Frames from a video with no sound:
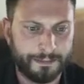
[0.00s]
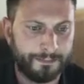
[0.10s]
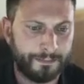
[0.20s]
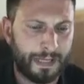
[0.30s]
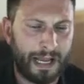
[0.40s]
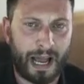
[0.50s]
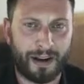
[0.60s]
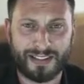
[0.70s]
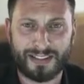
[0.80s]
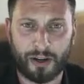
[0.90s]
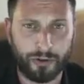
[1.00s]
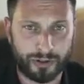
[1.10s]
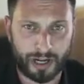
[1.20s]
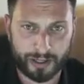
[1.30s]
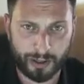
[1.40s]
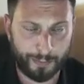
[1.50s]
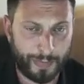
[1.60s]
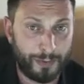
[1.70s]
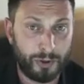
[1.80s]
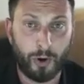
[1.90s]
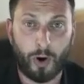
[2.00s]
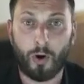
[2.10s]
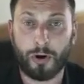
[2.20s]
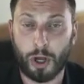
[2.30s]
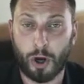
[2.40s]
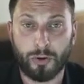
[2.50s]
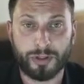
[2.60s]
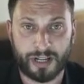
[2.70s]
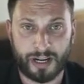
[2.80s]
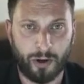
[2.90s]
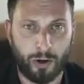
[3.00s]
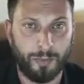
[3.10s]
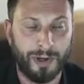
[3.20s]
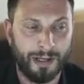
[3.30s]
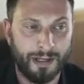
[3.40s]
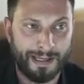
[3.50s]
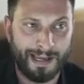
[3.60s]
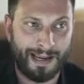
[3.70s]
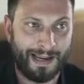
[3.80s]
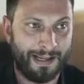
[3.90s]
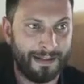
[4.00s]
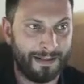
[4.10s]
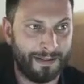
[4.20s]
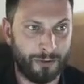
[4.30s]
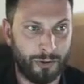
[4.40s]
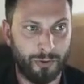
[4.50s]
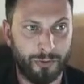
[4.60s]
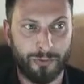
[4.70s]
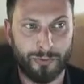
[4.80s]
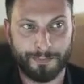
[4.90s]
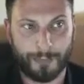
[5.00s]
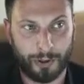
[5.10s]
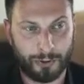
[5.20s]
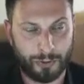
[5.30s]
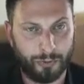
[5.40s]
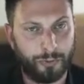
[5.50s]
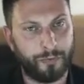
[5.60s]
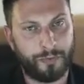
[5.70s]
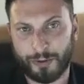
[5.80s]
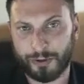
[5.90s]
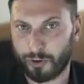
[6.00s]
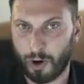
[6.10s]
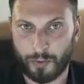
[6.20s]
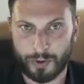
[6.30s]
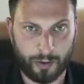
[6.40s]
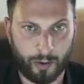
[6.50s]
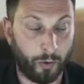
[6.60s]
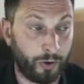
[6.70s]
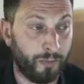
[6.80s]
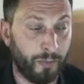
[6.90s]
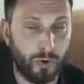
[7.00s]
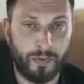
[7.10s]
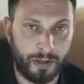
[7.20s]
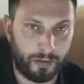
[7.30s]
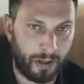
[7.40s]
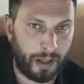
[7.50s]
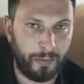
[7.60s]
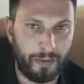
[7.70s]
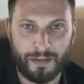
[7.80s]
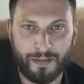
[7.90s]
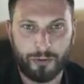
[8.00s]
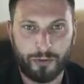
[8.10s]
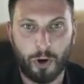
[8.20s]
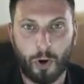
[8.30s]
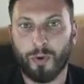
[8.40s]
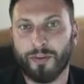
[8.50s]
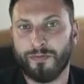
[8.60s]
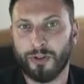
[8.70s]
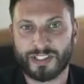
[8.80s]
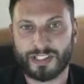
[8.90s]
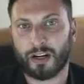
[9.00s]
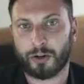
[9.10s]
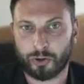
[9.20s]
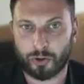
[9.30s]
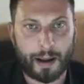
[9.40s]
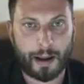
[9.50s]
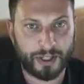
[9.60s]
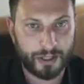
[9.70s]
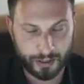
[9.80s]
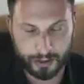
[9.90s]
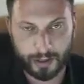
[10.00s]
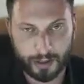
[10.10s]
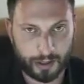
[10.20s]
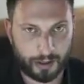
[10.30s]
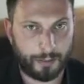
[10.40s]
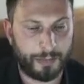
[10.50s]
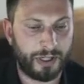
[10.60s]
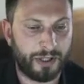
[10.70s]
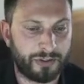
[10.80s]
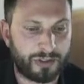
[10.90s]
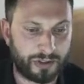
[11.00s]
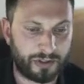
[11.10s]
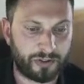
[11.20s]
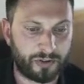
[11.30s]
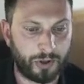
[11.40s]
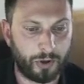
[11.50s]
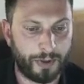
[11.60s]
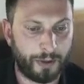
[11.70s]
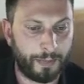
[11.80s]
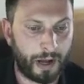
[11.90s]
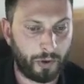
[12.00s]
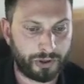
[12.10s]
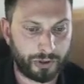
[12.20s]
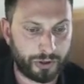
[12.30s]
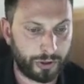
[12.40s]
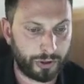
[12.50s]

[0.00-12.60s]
how to sell your tiny home. Maybe you already own a tiny home and your family's growing or you're moving and you don't want to feel stuck or trapped. I'm going to touch up a little bit about what you can do.